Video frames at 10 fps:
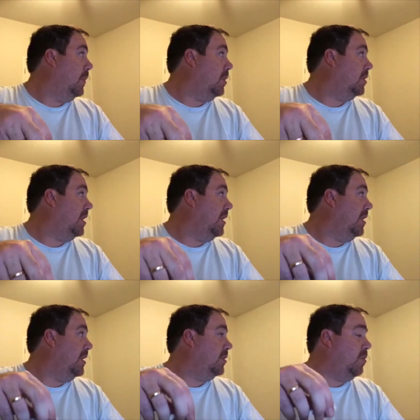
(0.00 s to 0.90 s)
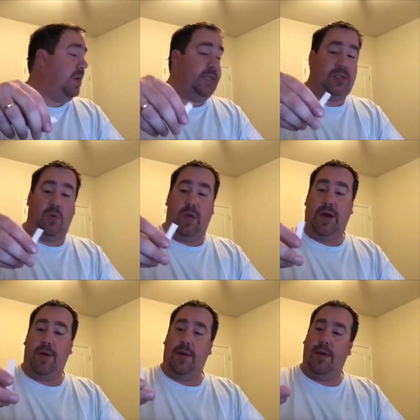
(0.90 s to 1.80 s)
Looks like this one is the
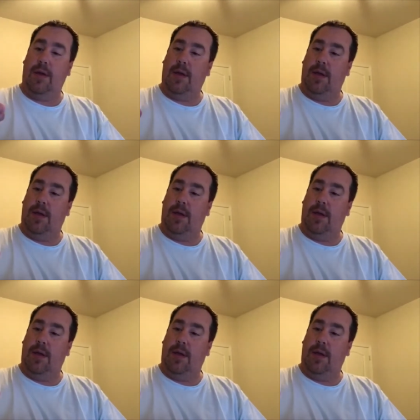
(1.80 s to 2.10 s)
winner.